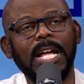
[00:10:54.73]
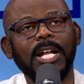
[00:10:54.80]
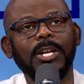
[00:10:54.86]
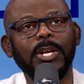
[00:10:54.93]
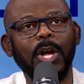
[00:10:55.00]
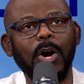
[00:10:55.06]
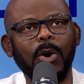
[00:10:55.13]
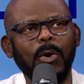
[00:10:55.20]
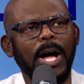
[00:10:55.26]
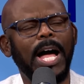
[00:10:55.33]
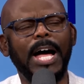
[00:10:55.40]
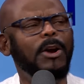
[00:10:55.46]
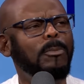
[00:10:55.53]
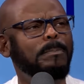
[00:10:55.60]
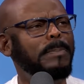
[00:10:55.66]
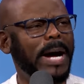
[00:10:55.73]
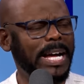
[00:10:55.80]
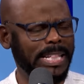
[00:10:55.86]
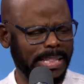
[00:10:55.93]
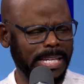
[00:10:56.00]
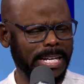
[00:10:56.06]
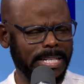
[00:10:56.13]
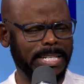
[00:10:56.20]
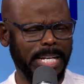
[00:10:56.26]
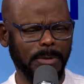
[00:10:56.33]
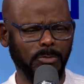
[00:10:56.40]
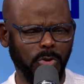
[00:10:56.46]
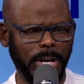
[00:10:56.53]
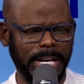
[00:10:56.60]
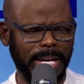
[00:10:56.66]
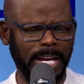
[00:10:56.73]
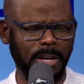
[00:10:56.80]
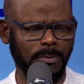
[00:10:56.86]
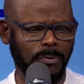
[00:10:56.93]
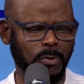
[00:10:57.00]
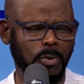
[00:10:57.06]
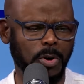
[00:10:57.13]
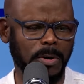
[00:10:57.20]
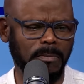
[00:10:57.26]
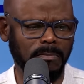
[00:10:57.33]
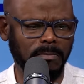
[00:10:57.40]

No, I don't buy things anymore I can't afford.